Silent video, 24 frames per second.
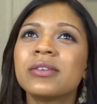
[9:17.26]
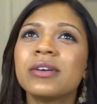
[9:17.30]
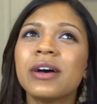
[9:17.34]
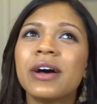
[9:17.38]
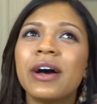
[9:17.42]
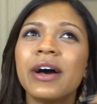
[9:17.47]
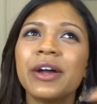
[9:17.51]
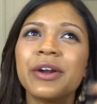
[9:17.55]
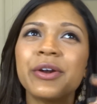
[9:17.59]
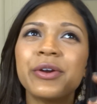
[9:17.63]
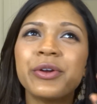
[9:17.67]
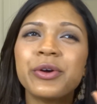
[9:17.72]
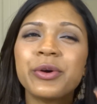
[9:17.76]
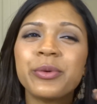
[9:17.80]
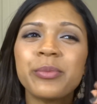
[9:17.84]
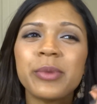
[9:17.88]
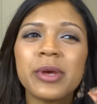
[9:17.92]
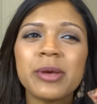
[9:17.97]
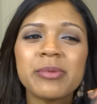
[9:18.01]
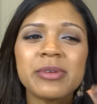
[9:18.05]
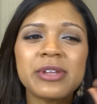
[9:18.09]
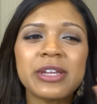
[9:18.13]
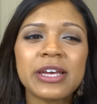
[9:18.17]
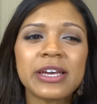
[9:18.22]
I don't know,
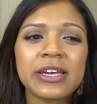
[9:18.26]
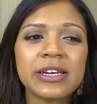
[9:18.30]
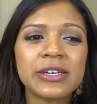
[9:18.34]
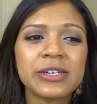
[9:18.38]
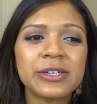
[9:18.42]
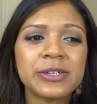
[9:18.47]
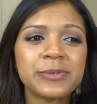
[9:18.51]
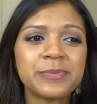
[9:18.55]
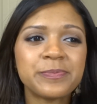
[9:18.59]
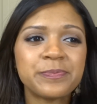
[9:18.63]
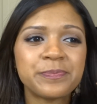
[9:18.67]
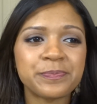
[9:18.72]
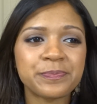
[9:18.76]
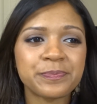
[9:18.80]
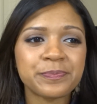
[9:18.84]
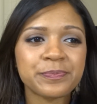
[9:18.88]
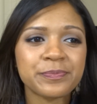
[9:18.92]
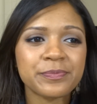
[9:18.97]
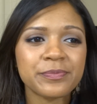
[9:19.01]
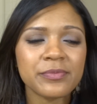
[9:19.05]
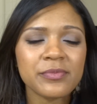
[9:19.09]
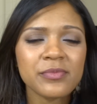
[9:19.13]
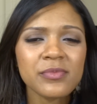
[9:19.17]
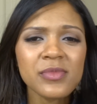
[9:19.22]
maybe like
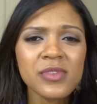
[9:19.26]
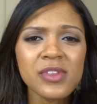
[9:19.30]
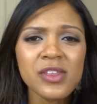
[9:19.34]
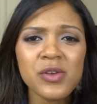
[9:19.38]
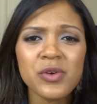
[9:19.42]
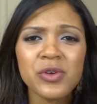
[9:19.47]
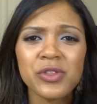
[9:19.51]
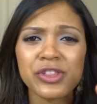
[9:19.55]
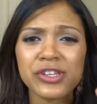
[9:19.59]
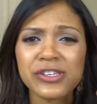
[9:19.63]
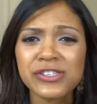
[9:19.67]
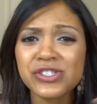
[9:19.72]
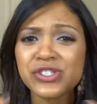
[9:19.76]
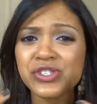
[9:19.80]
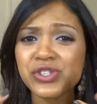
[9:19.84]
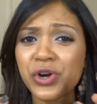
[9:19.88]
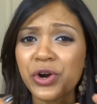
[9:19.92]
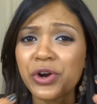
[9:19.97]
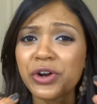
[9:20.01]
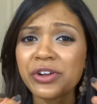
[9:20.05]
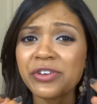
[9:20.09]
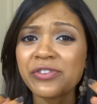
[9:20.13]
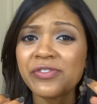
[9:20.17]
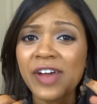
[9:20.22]
the
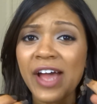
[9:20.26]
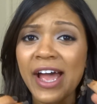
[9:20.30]
start of